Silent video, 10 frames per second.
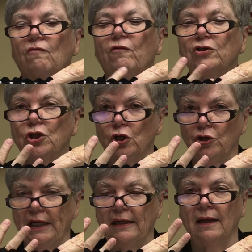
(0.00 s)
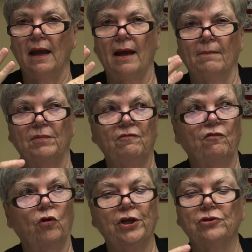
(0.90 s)
for turning.
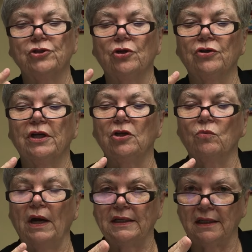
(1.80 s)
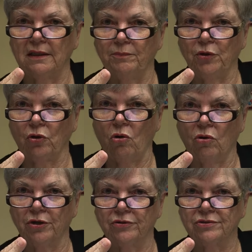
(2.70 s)
Before you turn it, you want to clip your
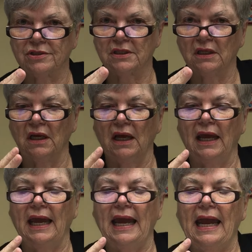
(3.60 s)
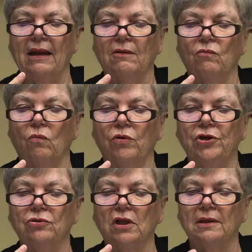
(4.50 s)
corners. And when
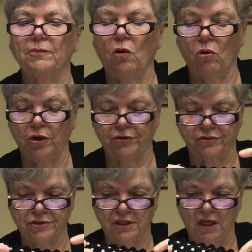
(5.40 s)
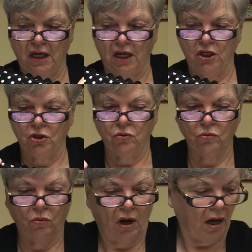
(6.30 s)
you clip corners,
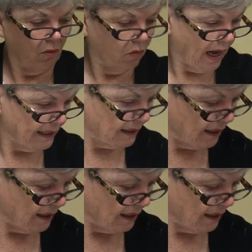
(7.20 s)
you want to